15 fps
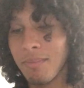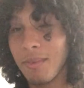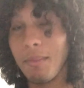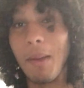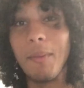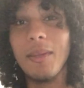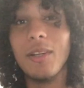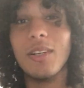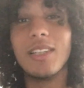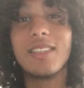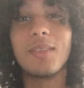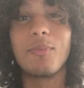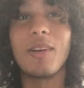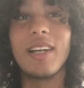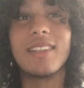Maybe the only
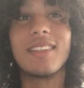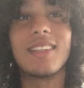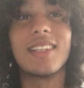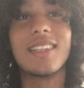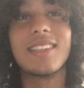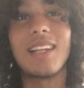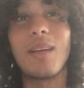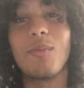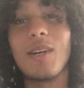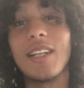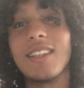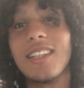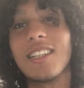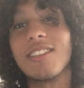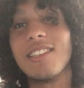surprising thing is that
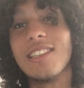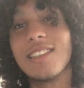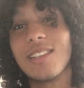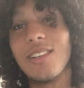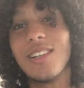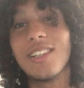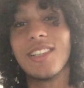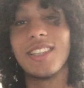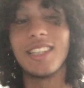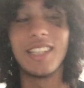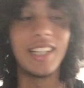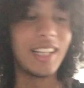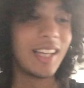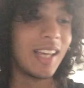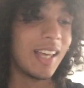Brighton actually scored on the
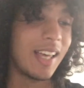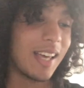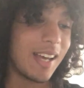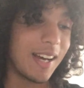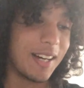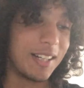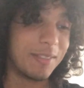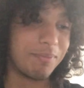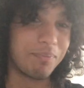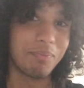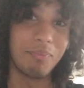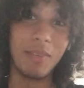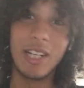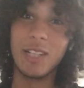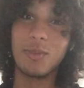day.
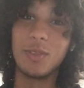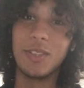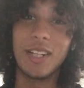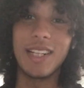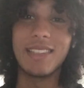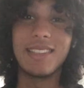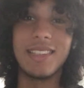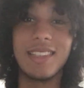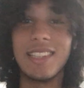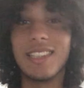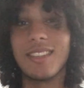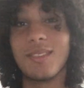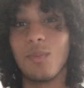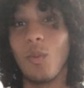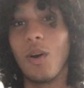Because we know that City
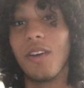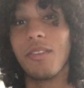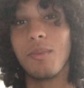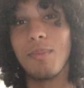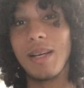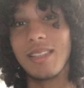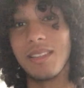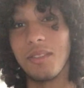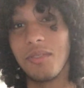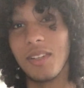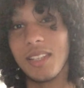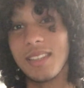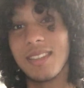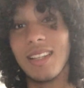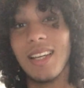is one of the best
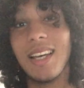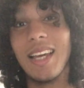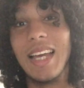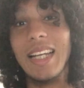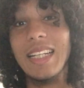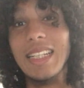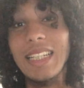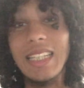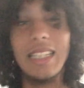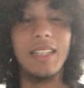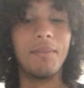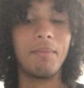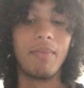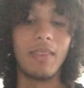defense in the league.